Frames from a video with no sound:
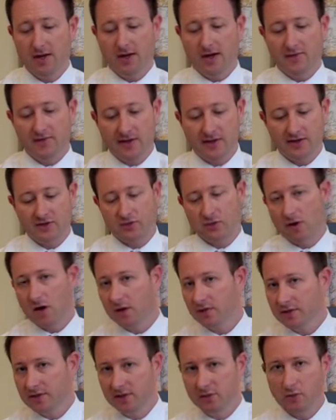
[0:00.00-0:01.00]
and answer
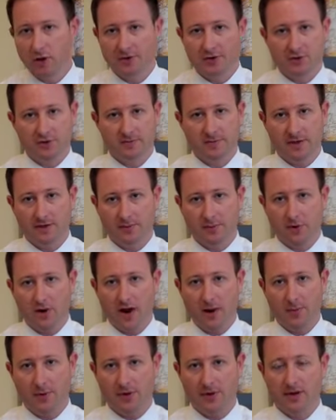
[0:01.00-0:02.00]
all these questions about the
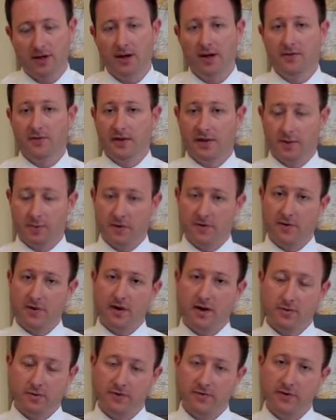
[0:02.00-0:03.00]
property that can be
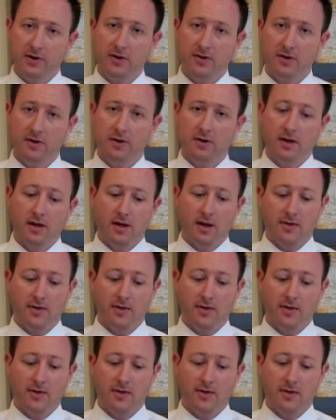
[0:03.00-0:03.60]
very revealing,